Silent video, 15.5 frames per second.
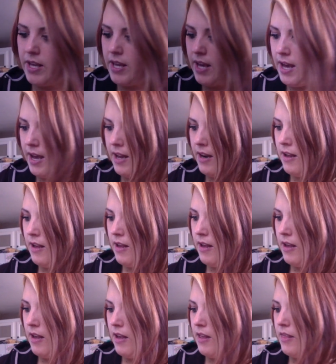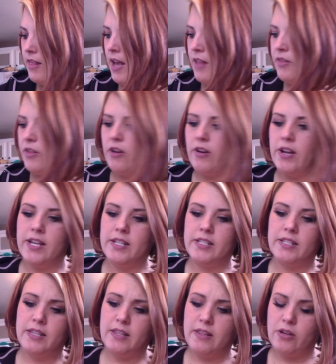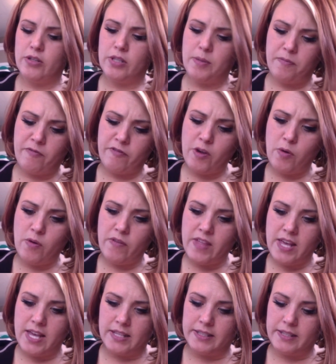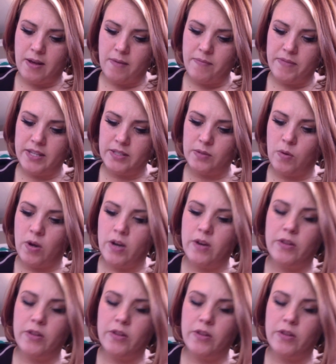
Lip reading: kit. Then there's a few of these. This one,